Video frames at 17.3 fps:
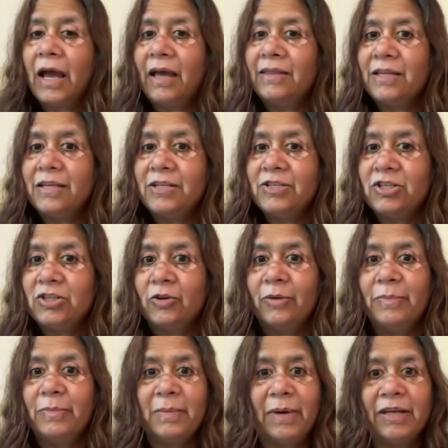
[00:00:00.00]
And then she
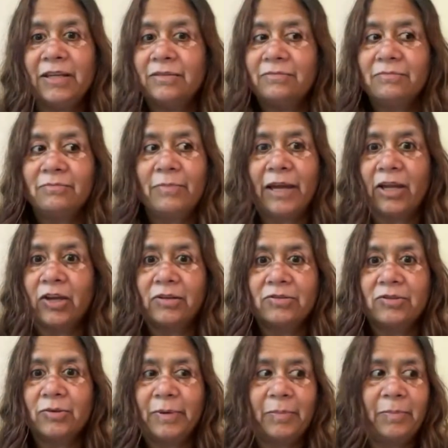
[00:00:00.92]
told me my
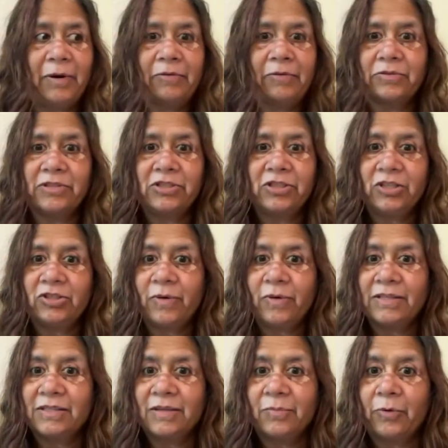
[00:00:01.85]
superpower was just to
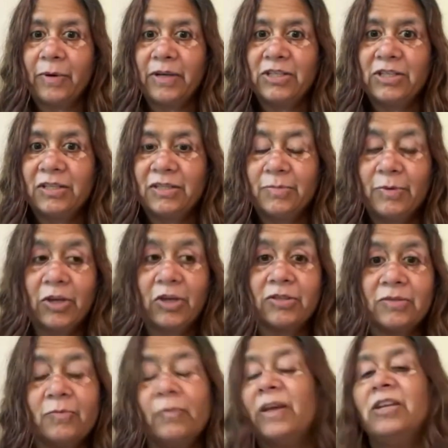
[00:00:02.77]
ask them questions,
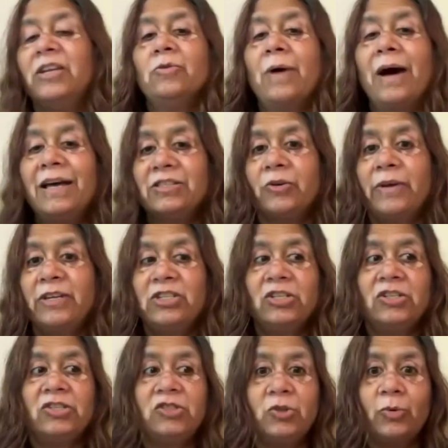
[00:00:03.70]
because when you ask
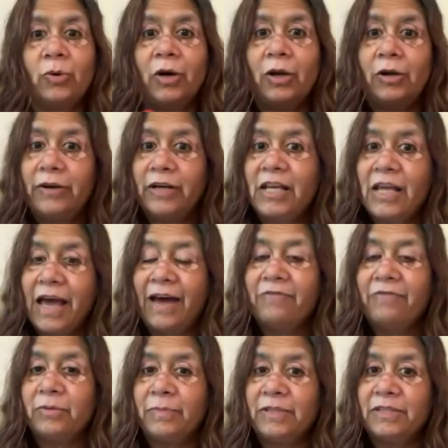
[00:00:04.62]
questions, you already
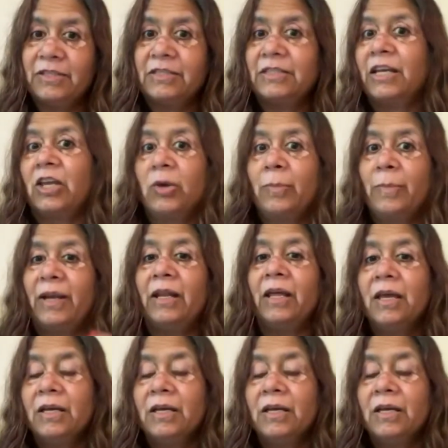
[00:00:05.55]
have your business acumen.